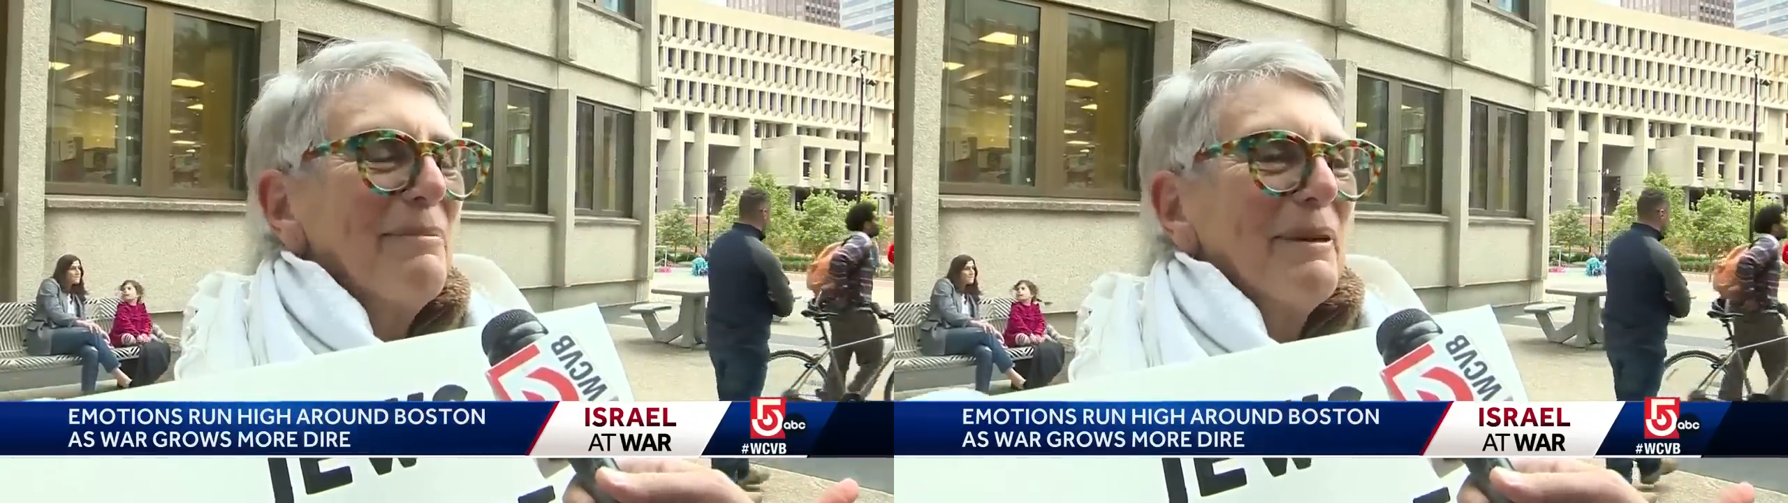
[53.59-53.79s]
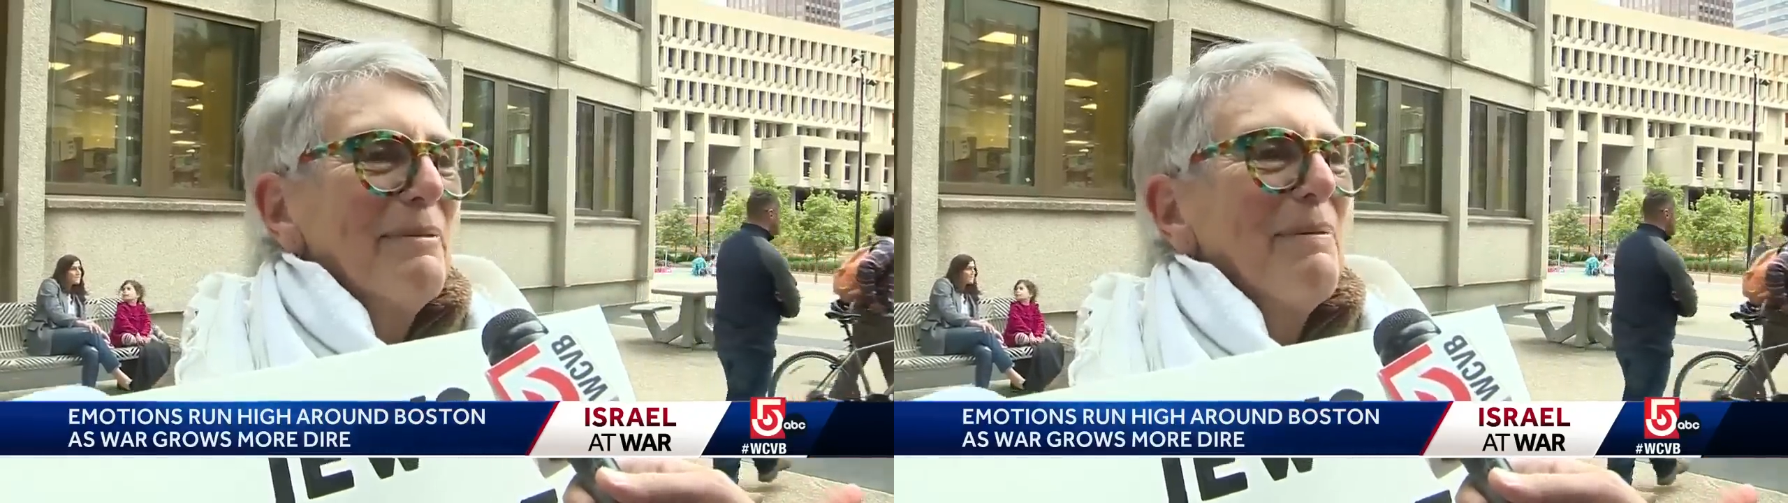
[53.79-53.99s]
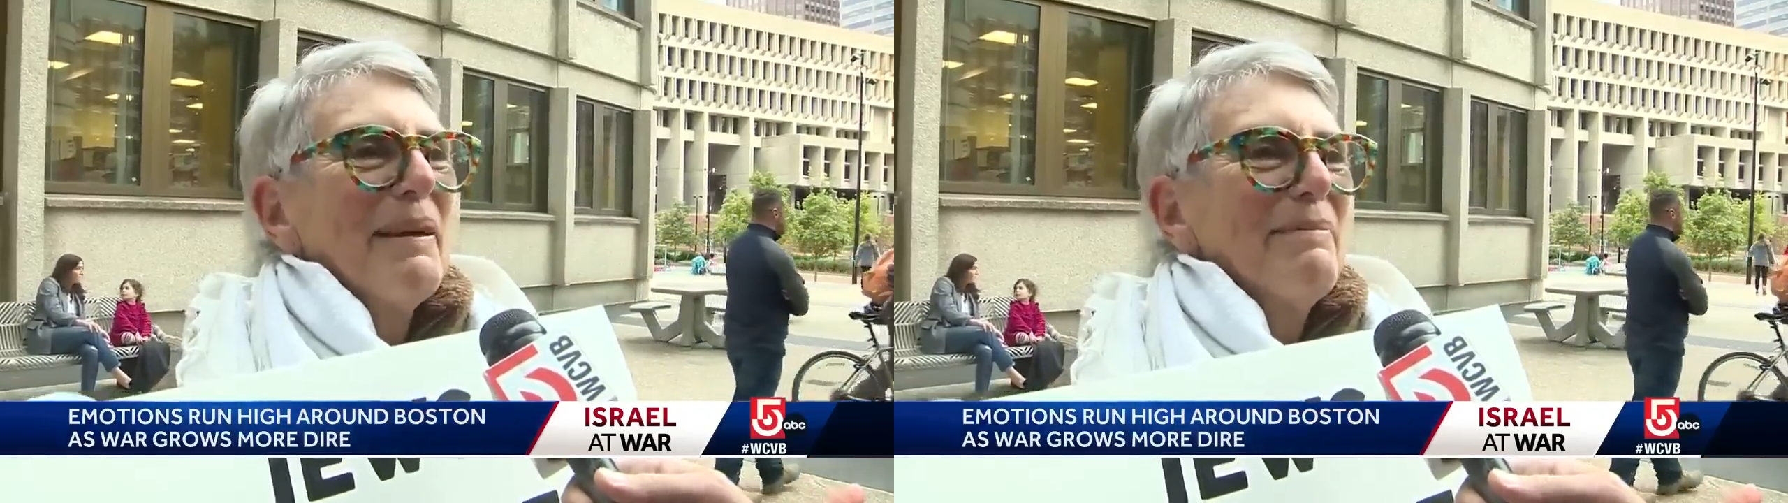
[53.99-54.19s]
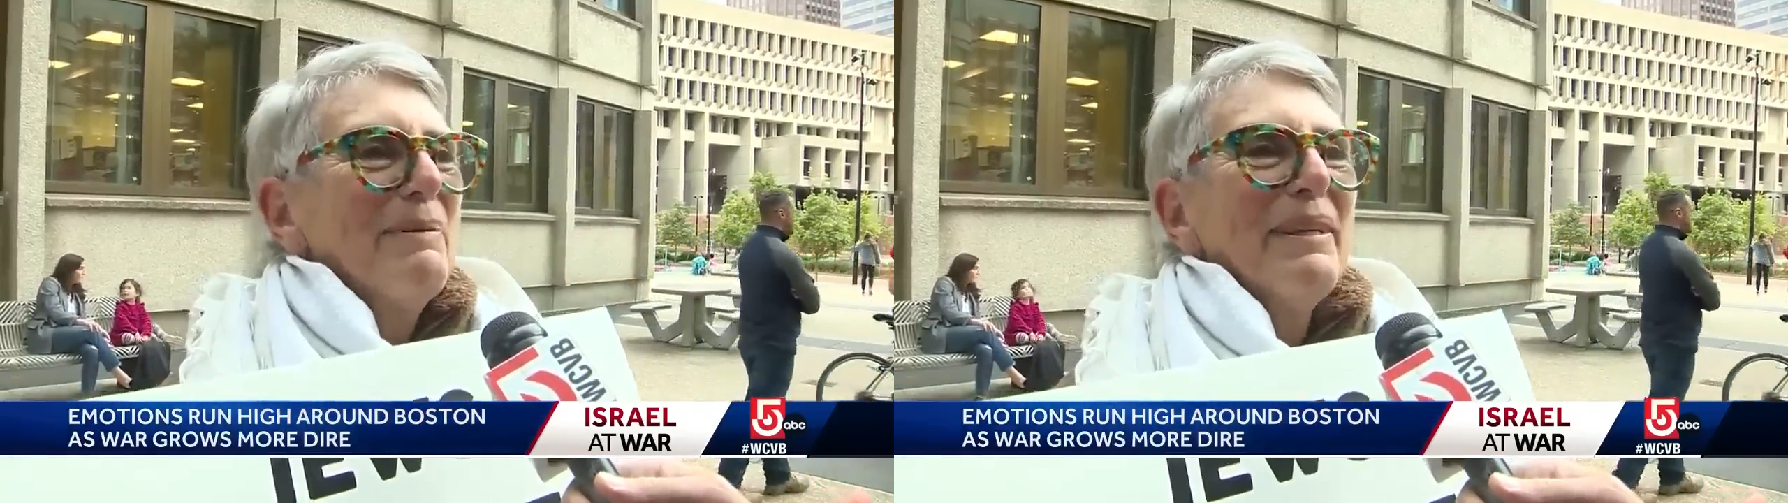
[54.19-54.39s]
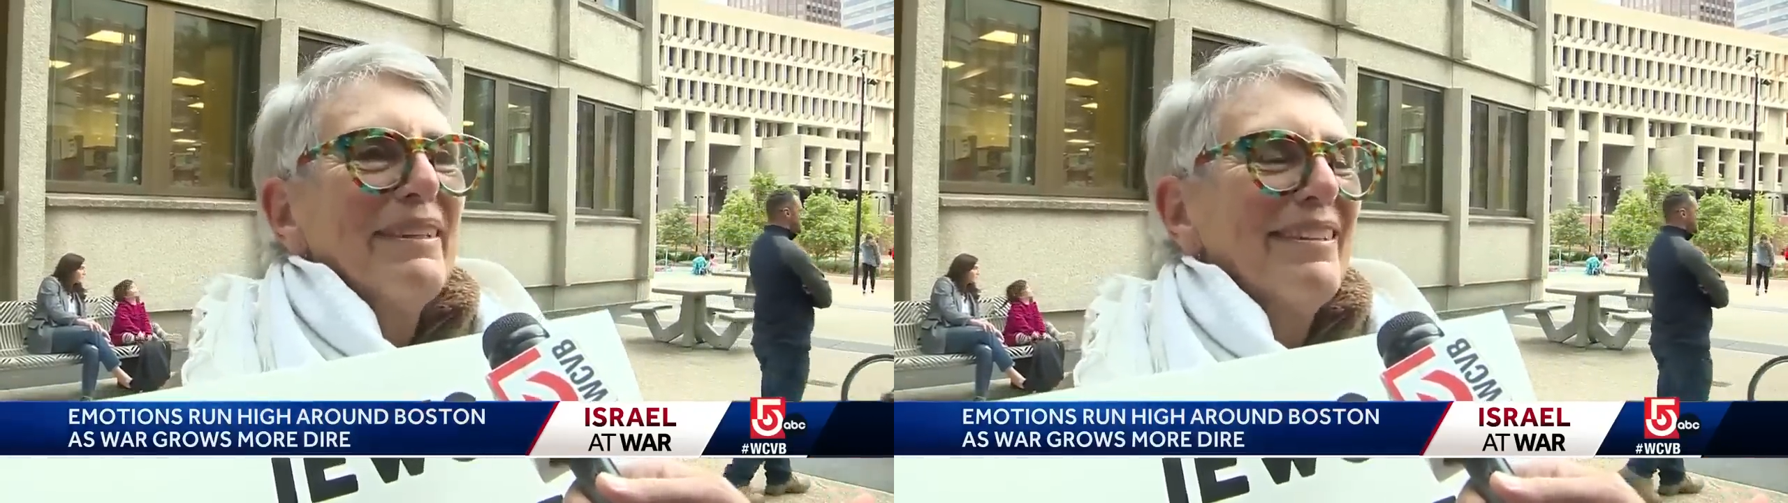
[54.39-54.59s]
bring
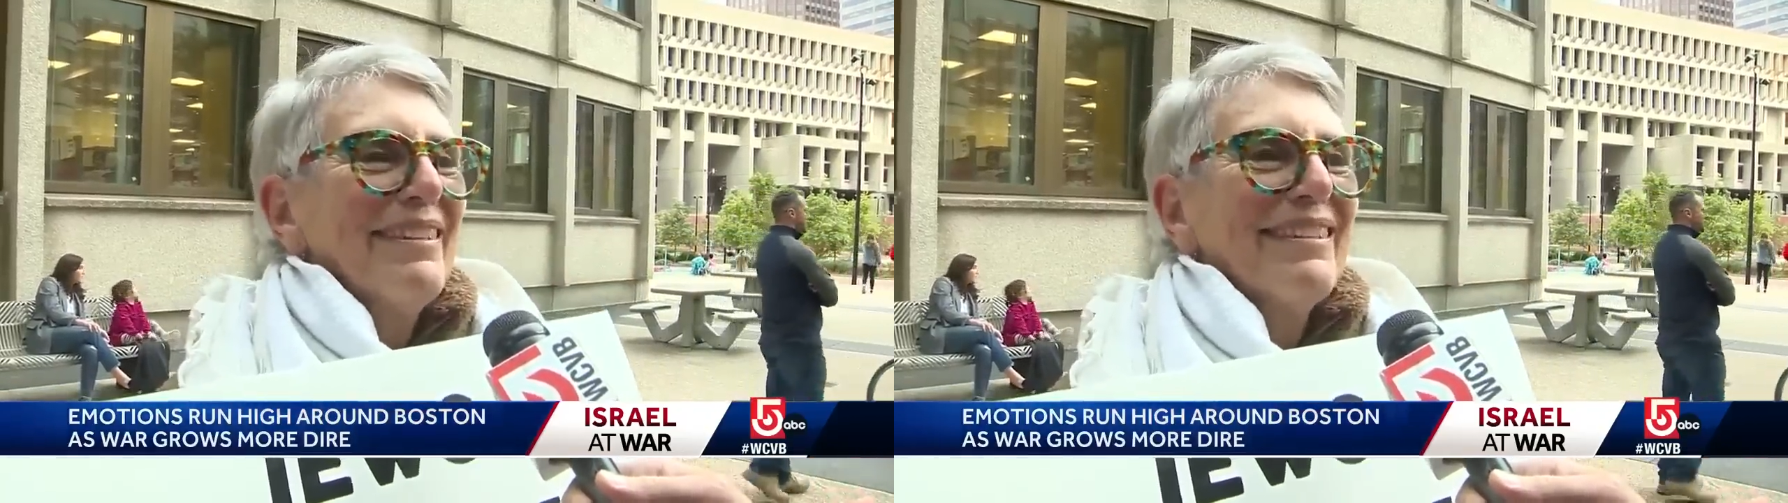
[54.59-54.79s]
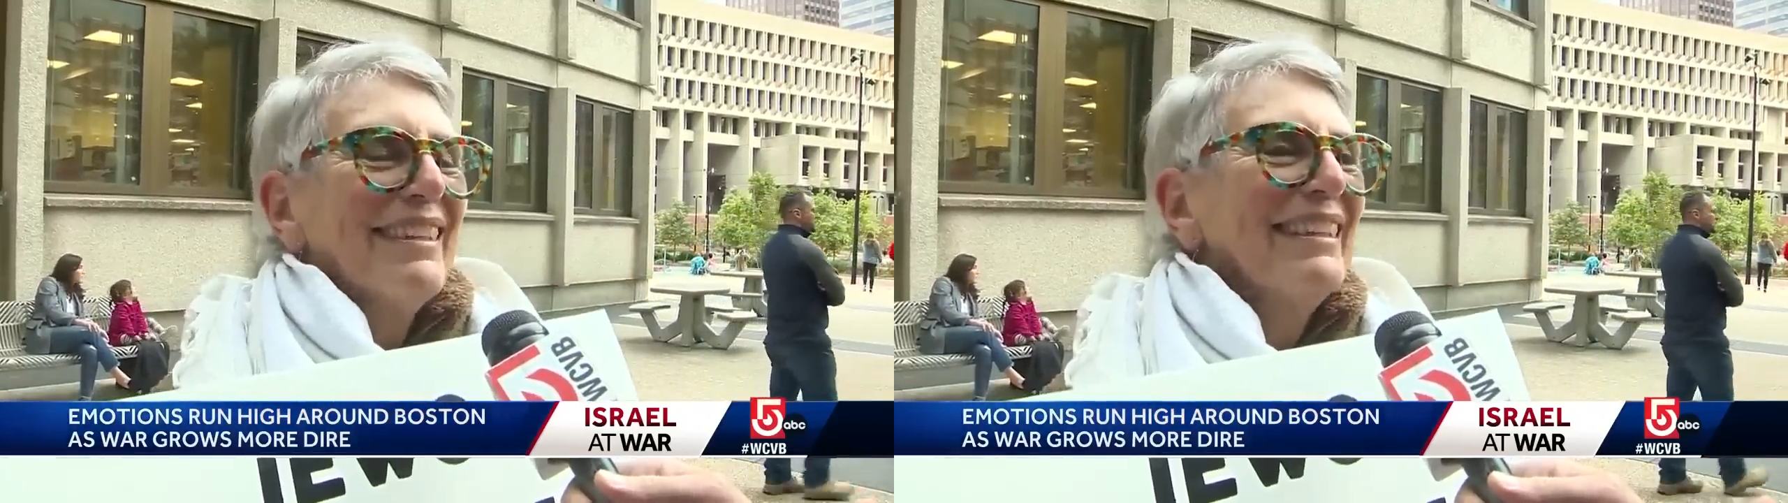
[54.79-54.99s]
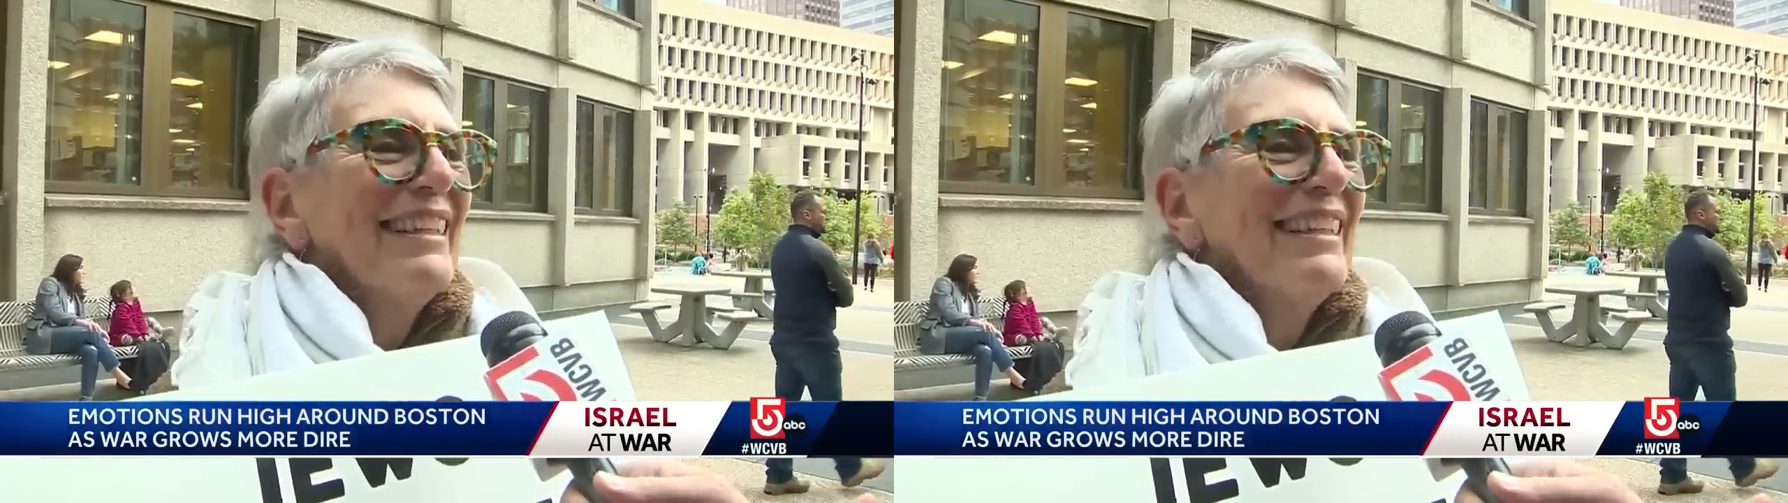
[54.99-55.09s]
peace in